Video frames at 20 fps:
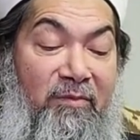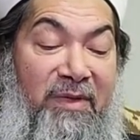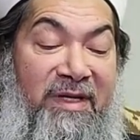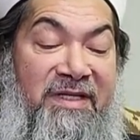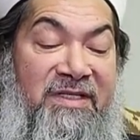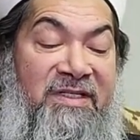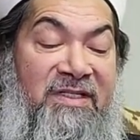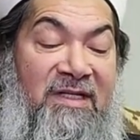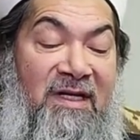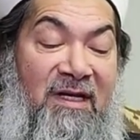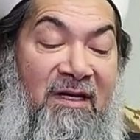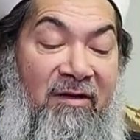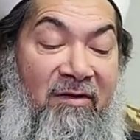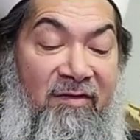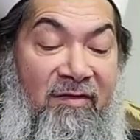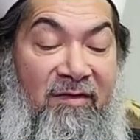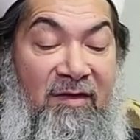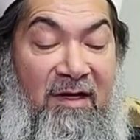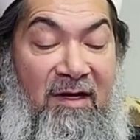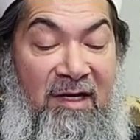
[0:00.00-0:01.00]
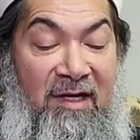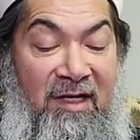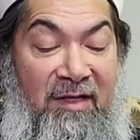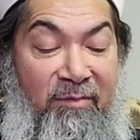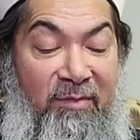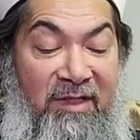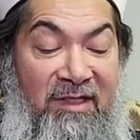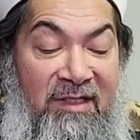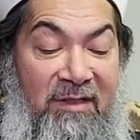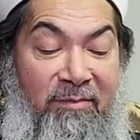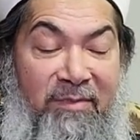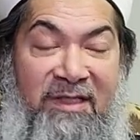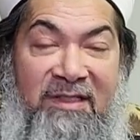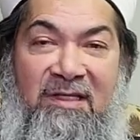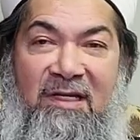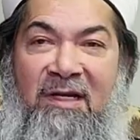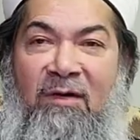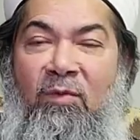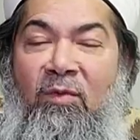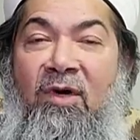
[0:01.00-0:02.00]
Bi'sa lil-zalimina
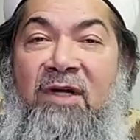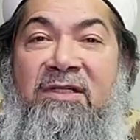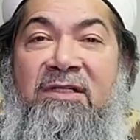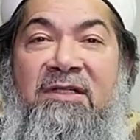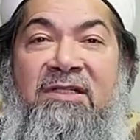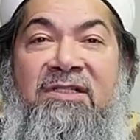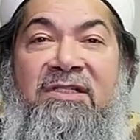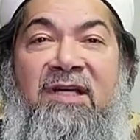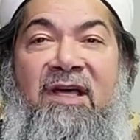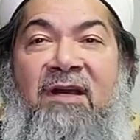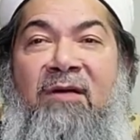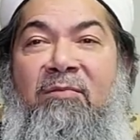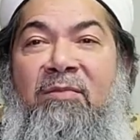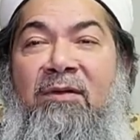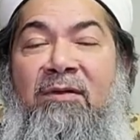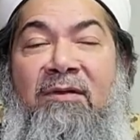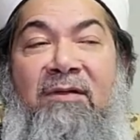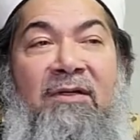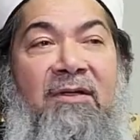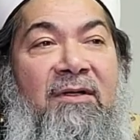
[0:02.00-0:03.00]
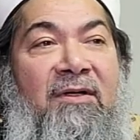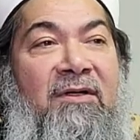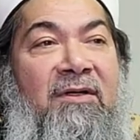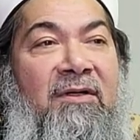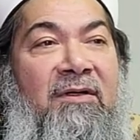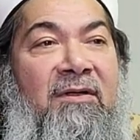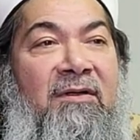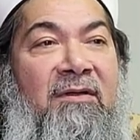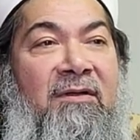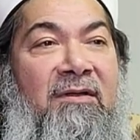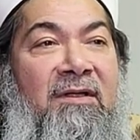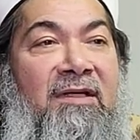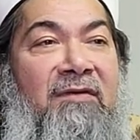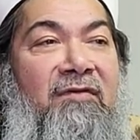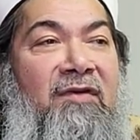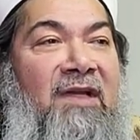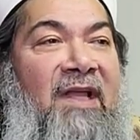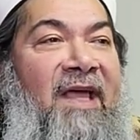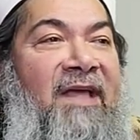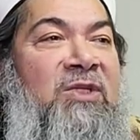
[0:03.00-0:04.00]
badala. What a terrible,
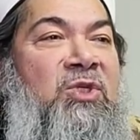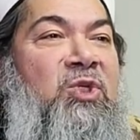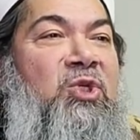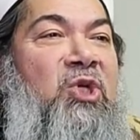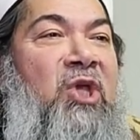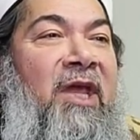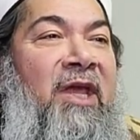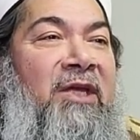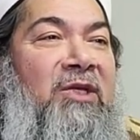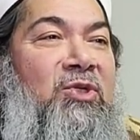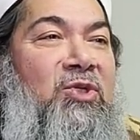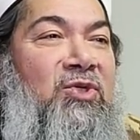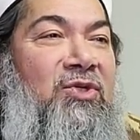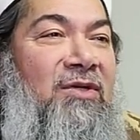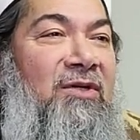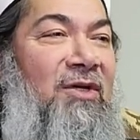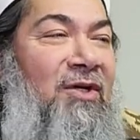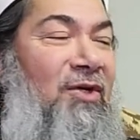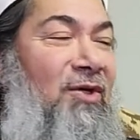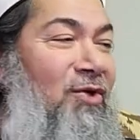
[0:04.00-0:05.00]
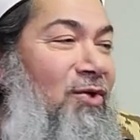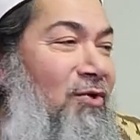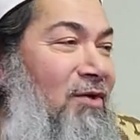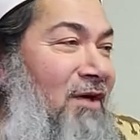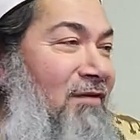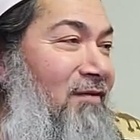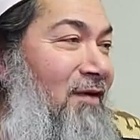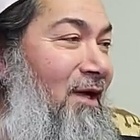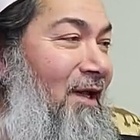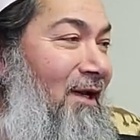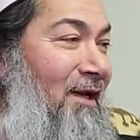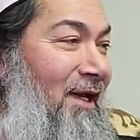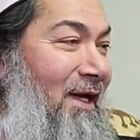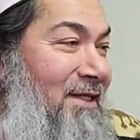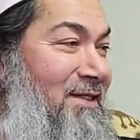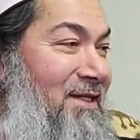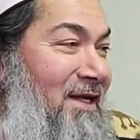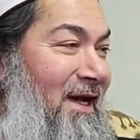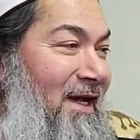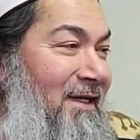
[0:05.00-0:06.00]
evil exchange. You have
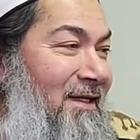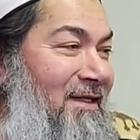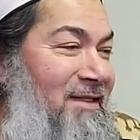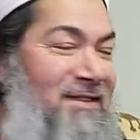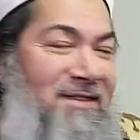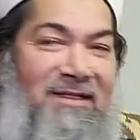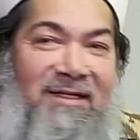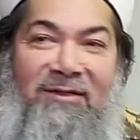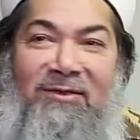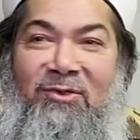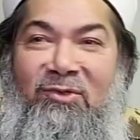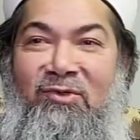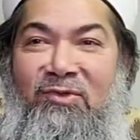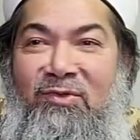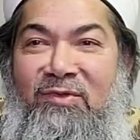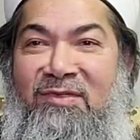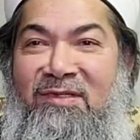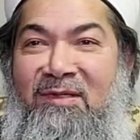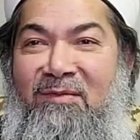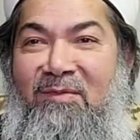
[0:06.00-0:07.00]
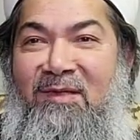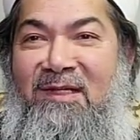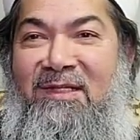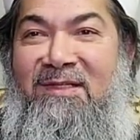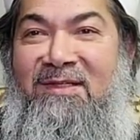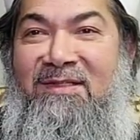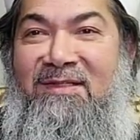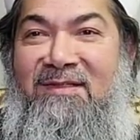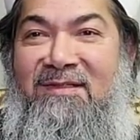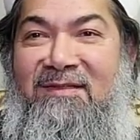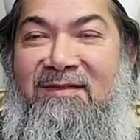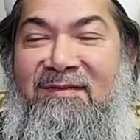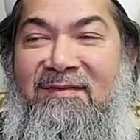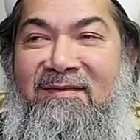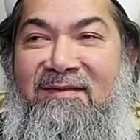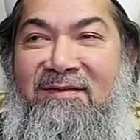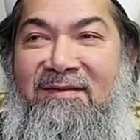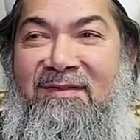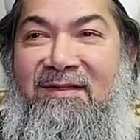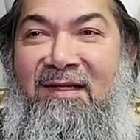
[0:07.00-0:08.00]
Allah's guidance and you choose Iblis.
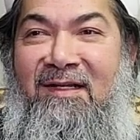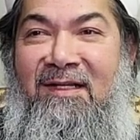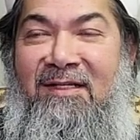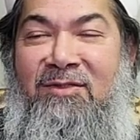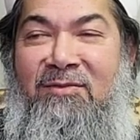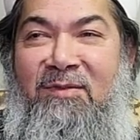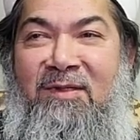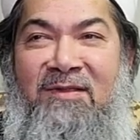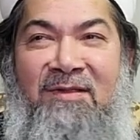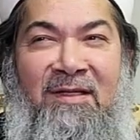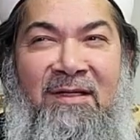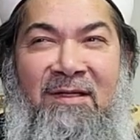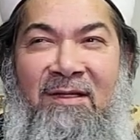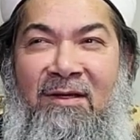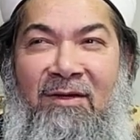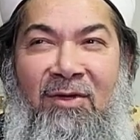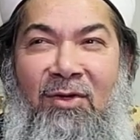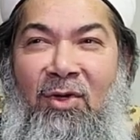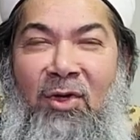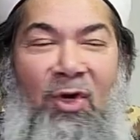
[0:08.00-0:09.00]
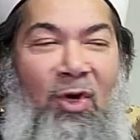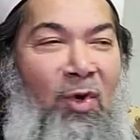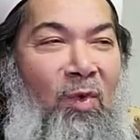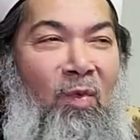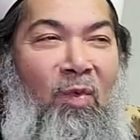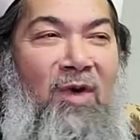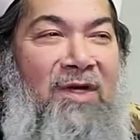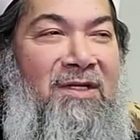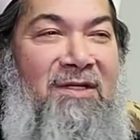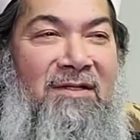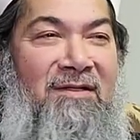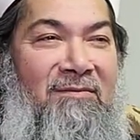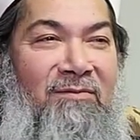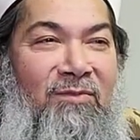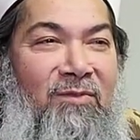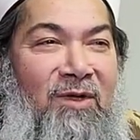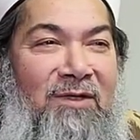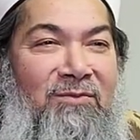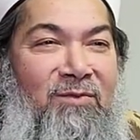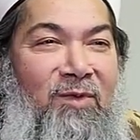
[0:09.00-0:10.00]
So Allah subhanahu wa
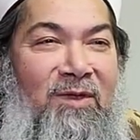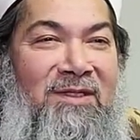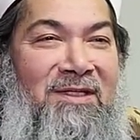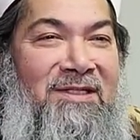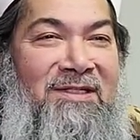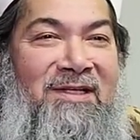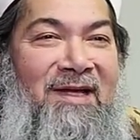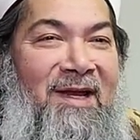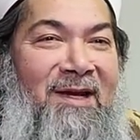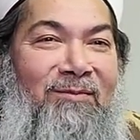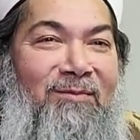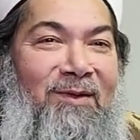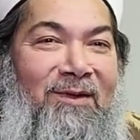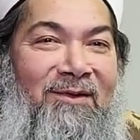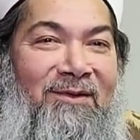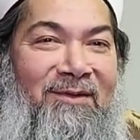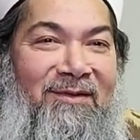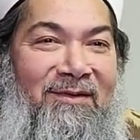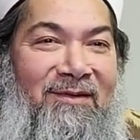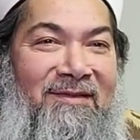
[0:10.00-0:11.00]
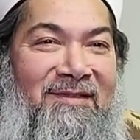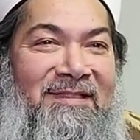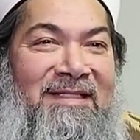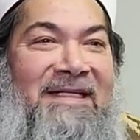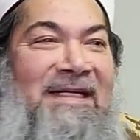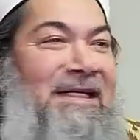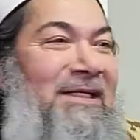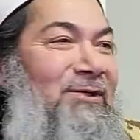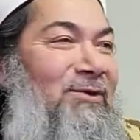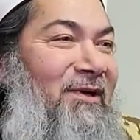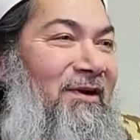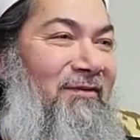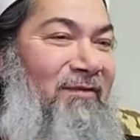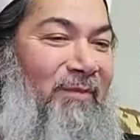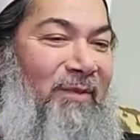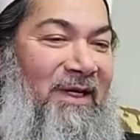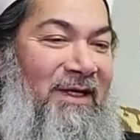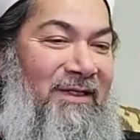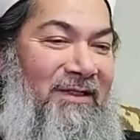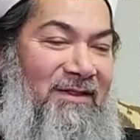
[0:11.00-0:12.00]
ta'ala, what a terrible deal you have
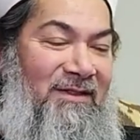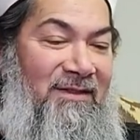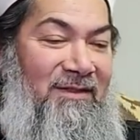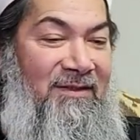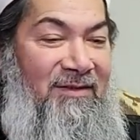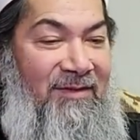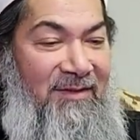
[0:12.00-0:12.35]
made.